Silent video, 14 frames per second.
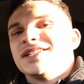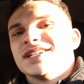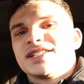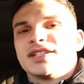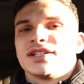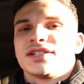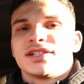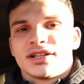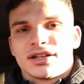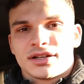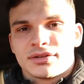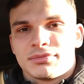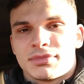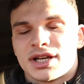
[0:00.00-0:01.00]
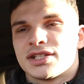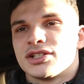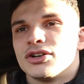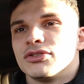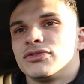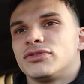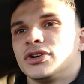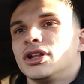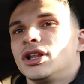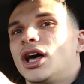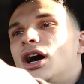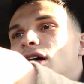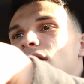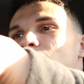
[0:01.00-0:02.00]
distancing myself a
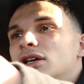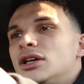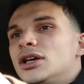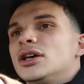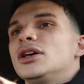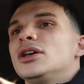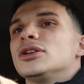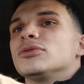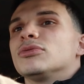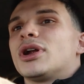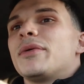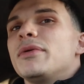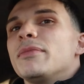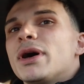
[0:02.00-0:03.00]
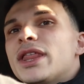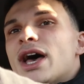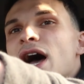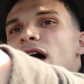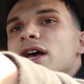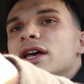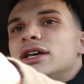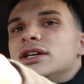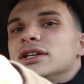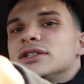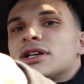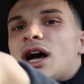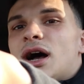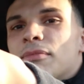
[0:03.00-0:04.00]
lot. What I mean by that
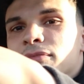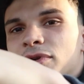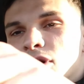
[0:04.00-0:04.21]
is I'm